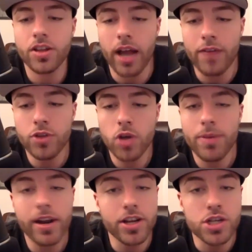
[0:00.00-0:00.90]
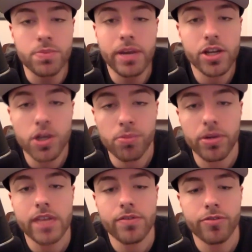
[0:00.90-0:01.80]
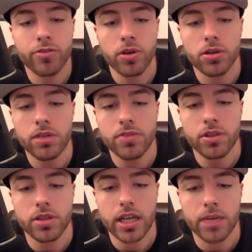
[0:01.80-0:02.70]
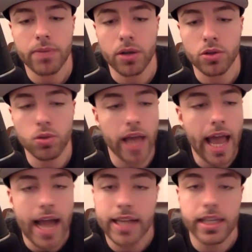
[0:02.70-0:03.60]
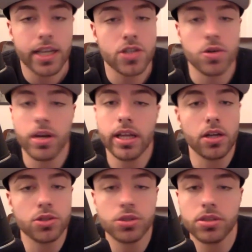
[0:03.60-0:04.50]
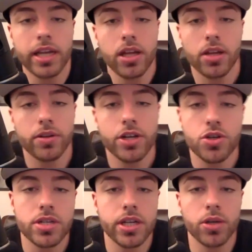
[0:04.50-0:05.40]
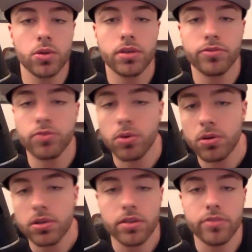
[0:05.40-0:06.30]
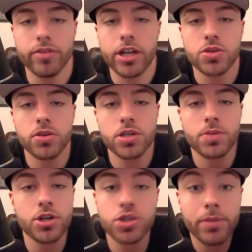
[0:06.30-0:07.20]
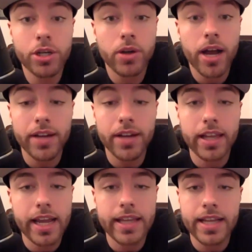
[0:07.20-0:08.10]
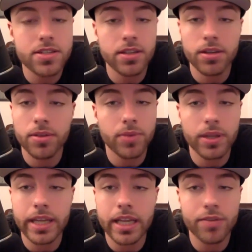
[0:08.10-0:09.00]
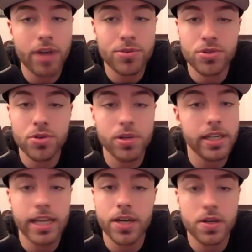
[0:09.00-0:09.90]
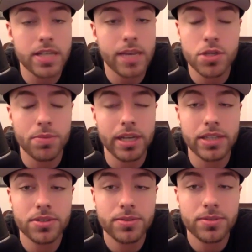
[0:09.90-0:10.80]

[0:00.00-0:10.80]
Have you thought about expanding your brand even further, even thinking about doing acting? Is there anything else, any other interests that you're looking forward to venturing? Especially, I mean, you're out in LA. That's the land of opportunity in the entertainment space.